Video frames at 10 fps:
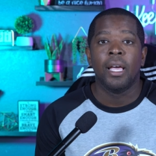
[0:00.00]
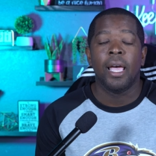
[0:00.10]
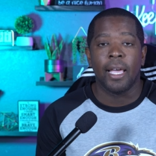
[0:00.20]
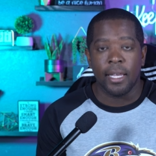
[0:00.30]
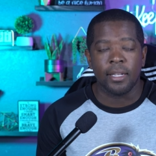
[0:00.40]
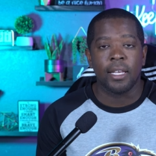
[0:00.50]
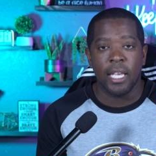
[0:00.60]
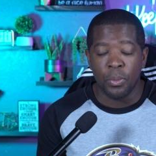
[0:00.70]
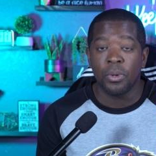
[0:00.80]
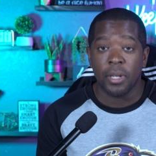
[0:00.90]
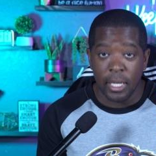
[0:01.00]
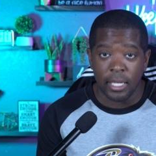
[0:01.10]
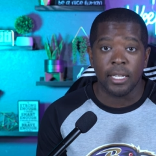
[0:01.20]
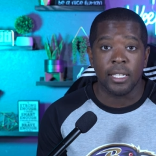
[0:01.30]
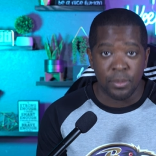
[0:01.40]
And he will
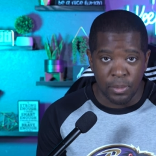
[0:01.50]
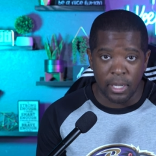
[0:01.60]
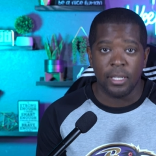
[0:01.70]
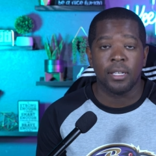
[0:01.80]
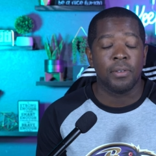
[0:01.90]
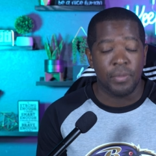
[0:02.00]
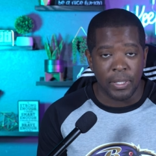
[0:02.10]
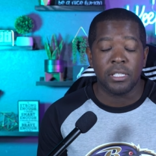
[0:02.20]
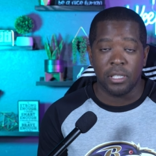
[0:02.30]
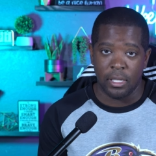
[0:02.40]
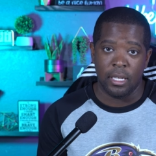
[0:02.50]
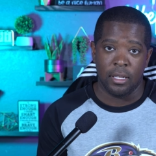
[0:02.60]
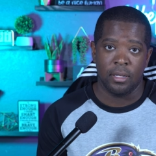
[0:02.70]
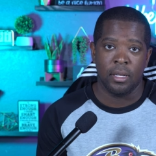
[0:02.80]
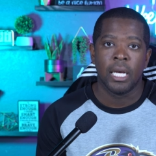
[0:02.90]
get his money
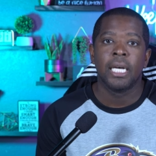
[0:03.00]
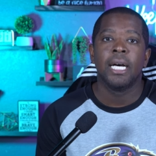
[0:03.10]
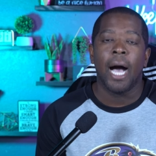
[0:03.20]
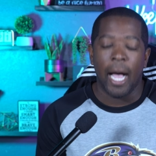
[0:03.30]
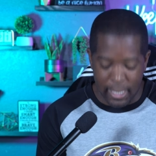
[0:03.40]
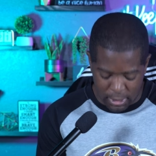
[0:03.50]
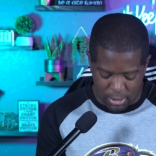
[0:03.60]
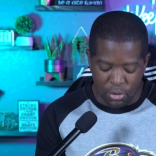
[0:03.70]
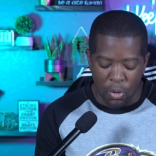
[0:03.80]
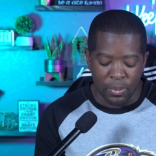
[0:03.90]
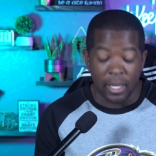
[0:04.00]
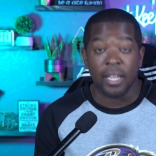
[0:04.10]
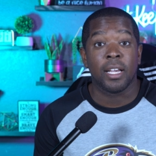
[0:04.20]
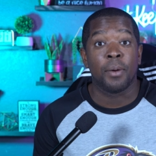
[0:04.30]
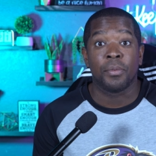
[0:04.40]
eventually. I just hope that
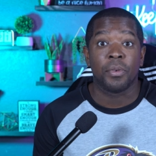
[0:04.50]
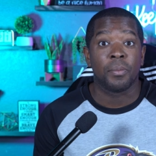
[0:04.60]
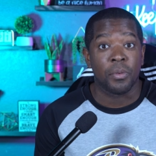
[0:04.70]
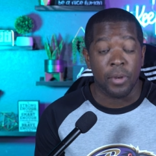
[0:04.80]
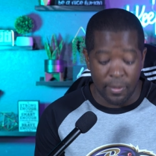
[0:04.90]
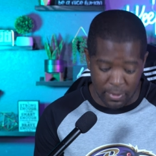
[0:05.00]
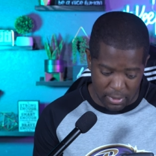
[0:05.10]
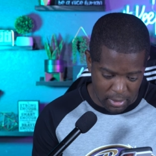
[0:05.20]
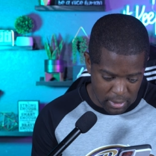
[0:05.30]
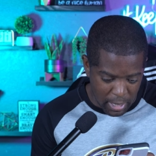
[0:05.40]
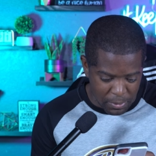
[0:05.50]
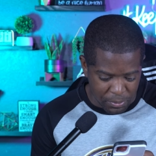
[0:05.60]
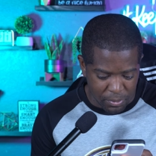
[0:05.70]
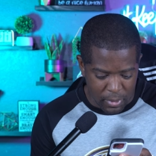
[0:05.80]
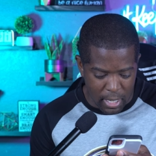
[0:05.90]
it comes from the Ravens.
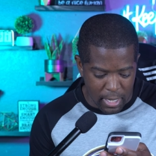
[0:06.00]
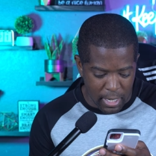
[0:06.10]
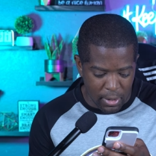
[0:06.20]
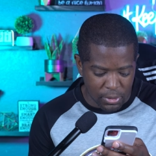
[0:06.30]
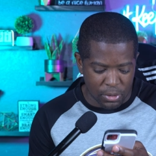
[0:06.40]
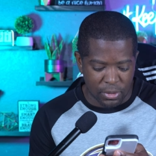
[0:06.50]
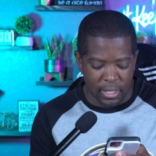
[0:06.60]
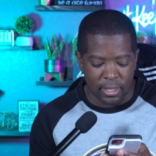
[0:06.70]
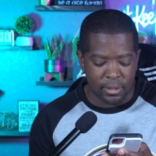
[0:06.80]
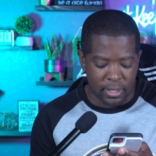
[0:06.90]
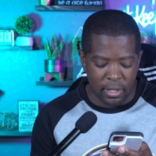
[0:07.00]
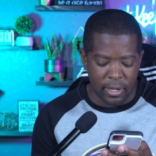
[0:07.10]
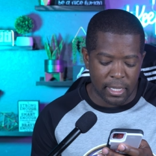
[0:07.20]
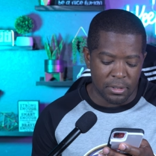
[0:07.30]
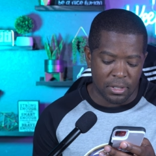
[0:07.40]
Now, uh, he also said
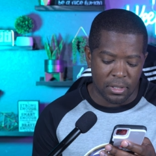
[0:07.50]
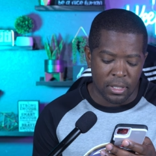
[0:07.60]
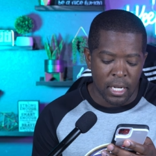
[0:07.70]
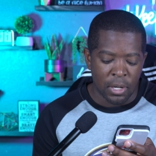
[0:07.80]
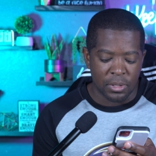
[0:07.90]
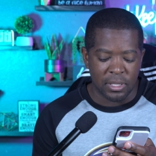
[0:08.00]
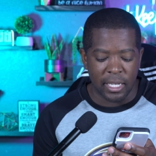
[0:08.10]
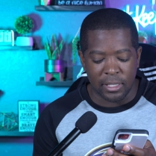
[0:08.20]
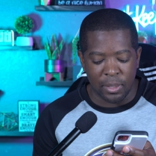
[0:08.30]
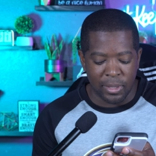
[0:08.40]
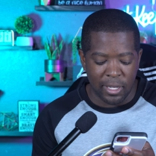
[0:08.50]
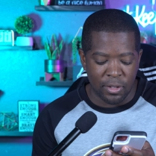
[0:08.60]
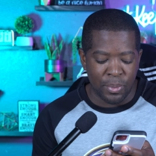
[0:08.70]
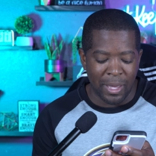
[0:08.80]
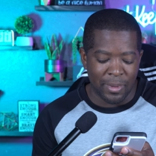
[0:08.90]
Sarah Ellison was saying she
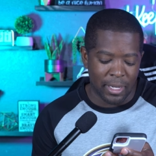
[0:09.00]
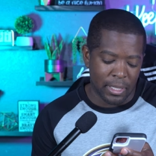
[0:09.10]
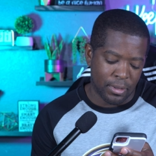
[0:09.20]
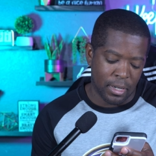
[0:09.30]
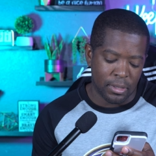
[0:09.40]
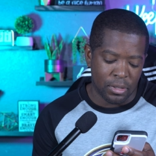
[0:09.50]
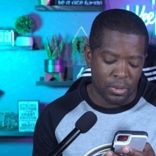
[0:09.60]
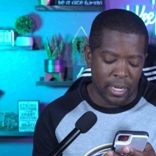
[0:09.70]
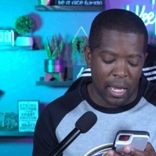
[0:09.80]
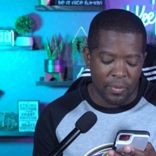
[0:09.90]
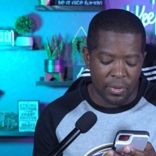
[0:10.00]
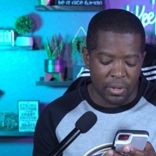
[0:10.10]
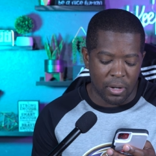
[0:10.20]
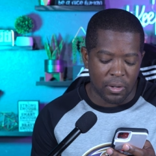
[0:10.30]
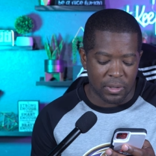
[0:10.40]
believes Bateman can turn into an alpha
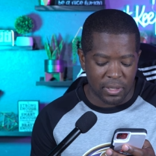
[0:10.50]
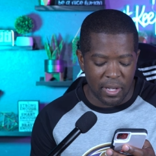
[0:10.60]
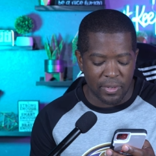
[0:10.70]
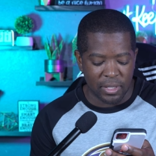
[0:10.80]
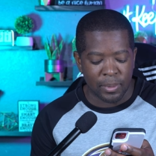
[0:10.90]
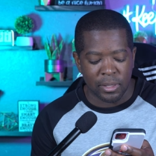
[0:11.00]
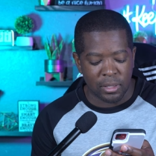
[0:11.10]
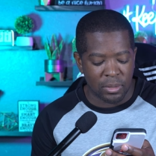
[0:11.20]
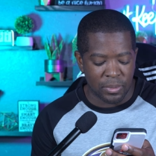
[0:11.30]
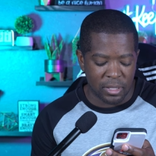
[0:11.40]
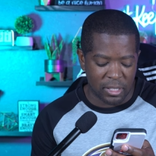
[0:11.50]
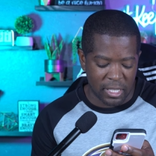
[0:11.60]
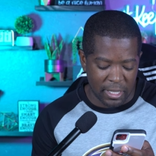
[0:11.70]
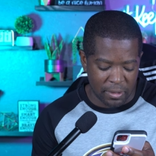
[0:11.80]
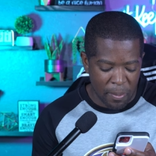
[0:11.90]
dog receiver similar to Jamar
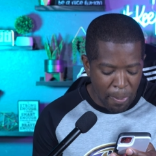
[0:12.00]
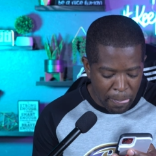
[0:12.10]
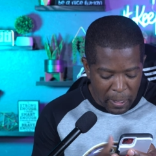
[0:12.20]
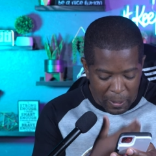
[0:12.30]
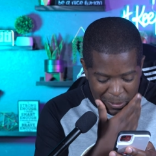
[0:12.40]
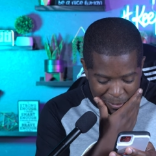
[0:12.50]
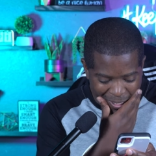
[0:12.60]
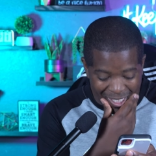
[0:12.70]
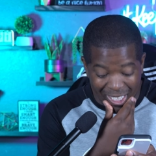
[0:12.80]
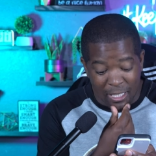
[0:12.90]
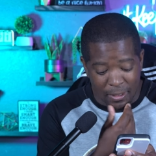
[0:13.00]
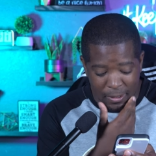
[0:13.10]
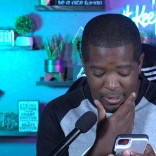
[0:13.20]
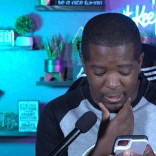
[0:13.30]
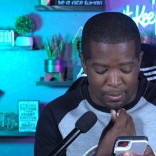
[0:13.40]
Chase. I also think she's
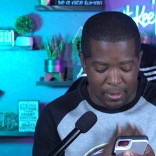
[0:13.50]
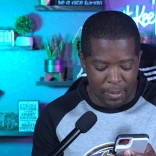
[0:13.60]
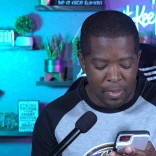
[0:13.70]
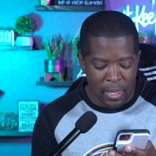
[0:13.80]
onto something.